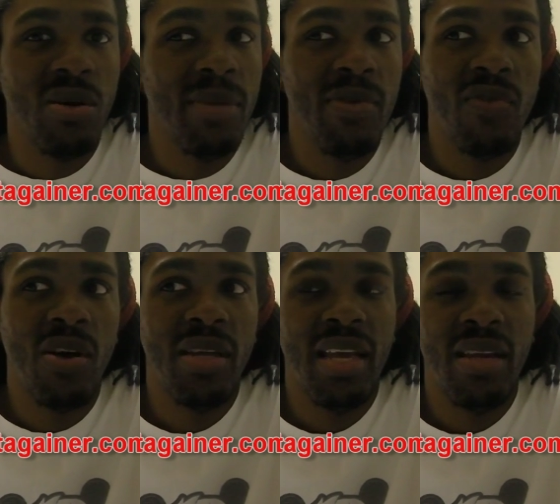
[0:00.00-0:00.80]
Don't get me
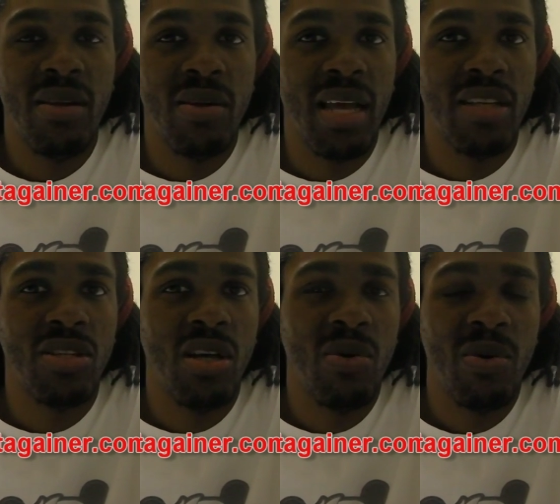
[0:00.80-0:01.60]
wrong. He you know got
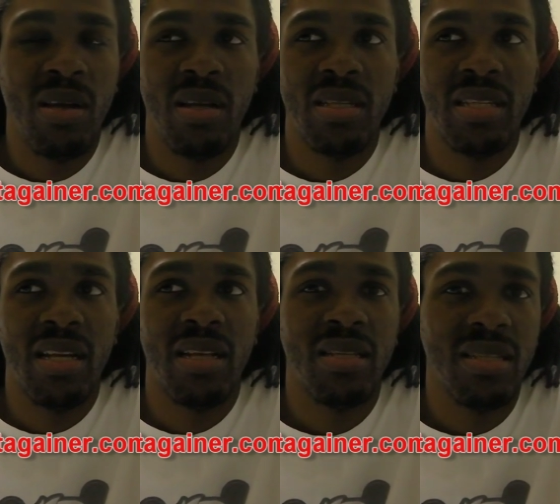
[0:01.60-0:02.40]
Sean uh,
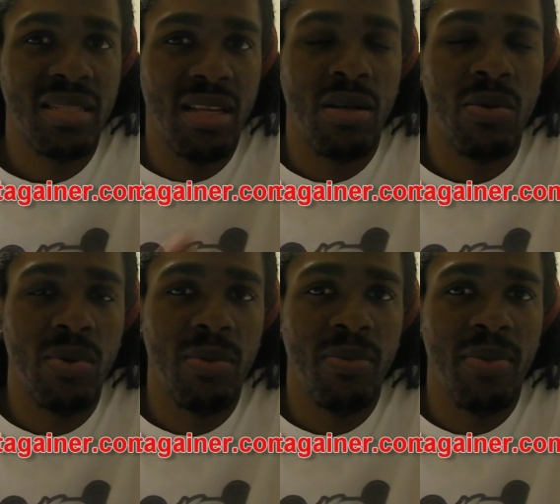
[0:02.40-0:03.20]
uh,
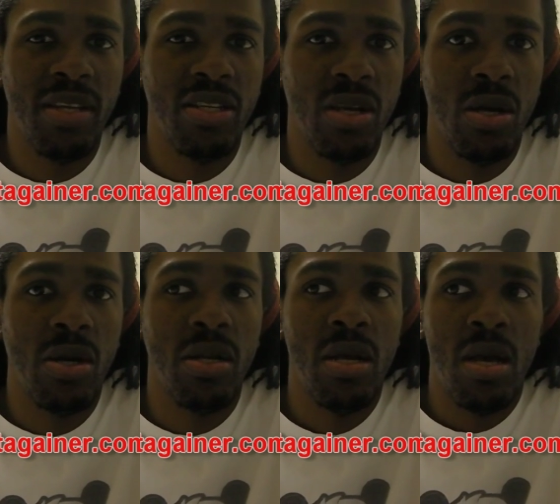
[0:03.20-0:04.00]
song with Big
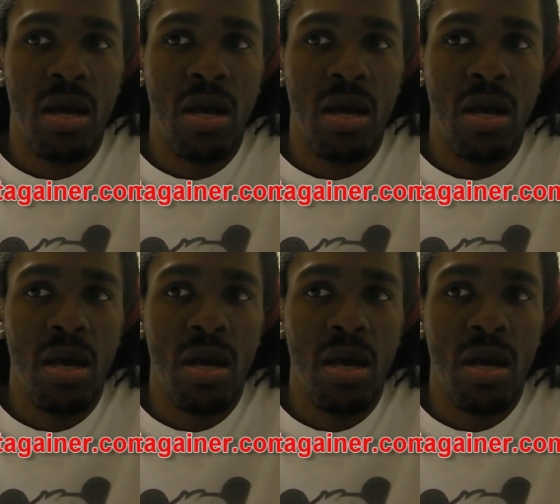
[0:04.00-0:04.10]
Sean,